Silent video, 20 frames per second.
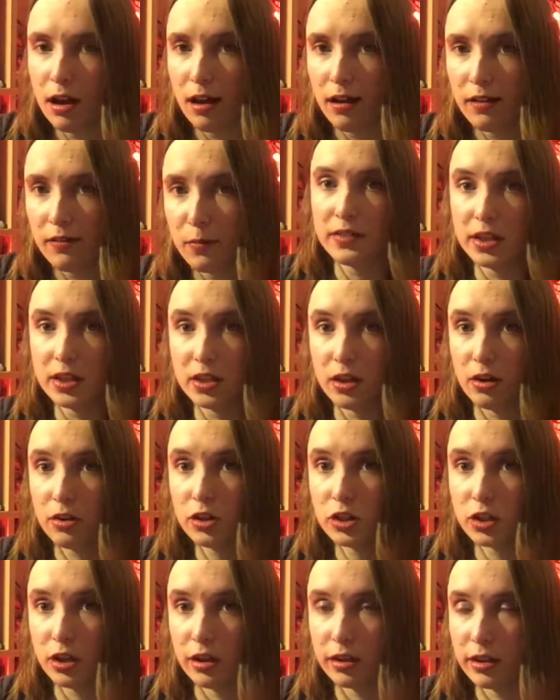of the dark
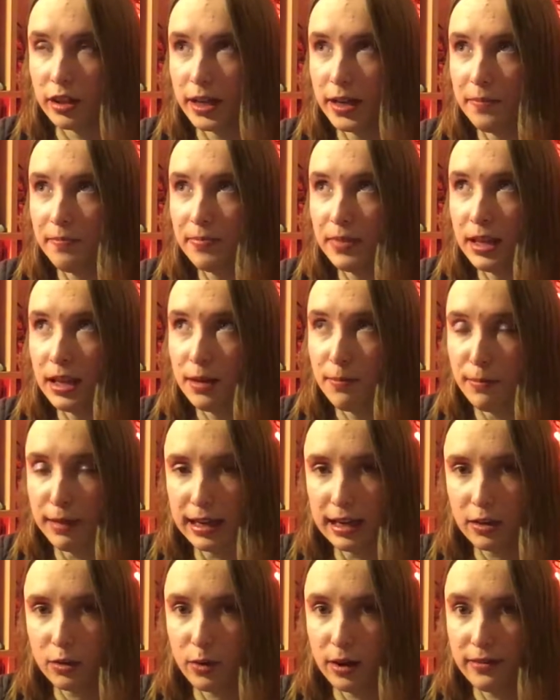chocolate,
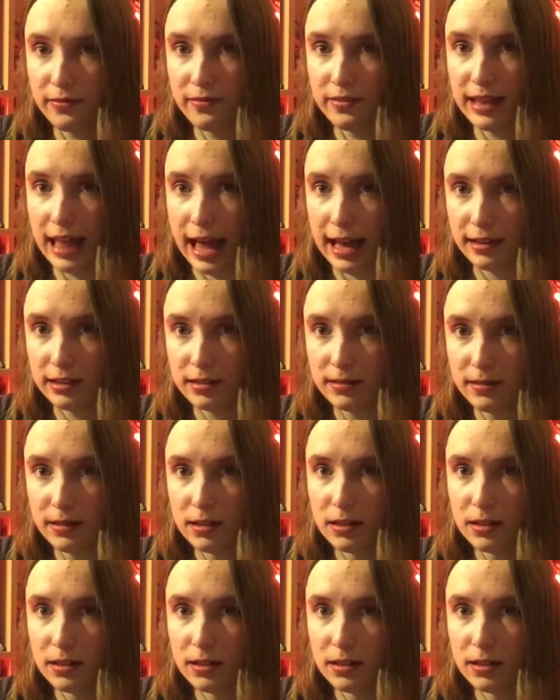make it quite flat,